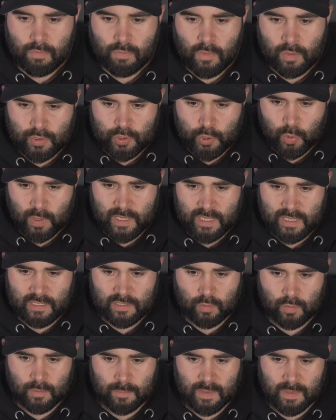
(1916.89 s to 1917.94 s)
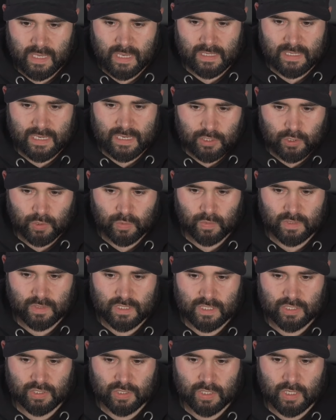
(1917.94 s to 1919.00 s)
Surely this would be a national
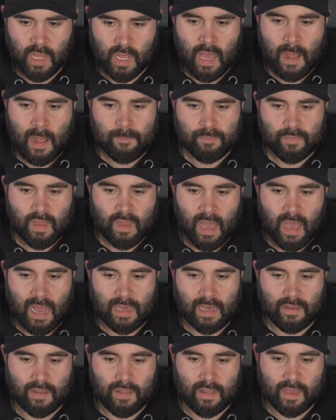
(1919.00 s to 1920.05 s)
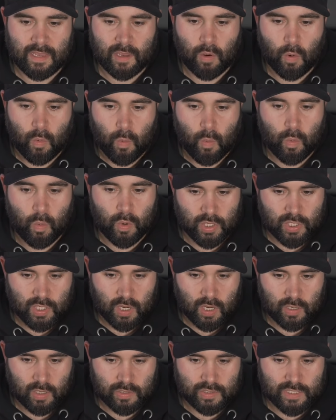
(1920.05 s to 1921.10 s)
decision and they all would
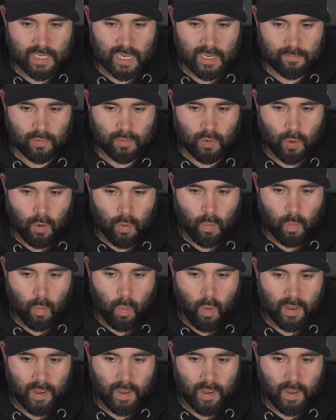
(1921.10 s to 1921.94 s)
close. If not, why